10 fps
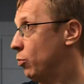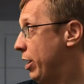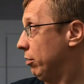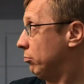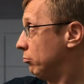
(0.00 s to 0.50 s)

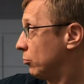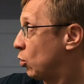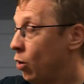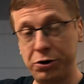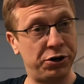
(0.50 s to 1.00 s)
Well,
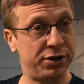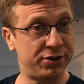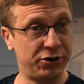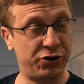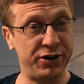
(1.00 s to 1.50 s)

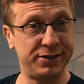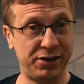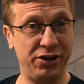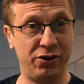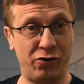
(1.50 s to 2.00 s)
quantities increase
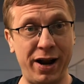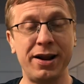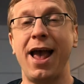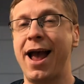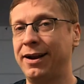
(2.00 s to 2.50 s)
here,
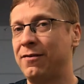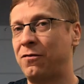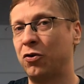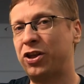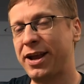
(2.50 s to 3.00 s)
right? And
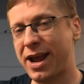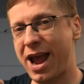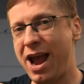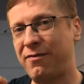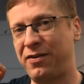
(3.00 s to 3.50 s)
for the
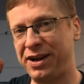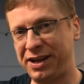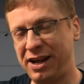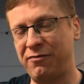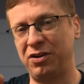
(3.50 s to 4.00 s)
every
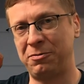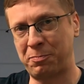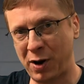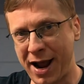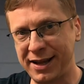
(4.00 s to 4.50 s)
given
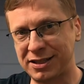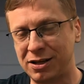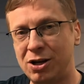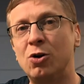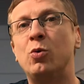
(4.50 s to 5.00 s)

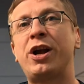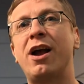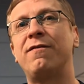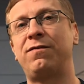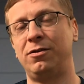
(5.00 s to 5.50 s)
price, we
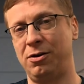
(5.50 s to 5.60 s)
have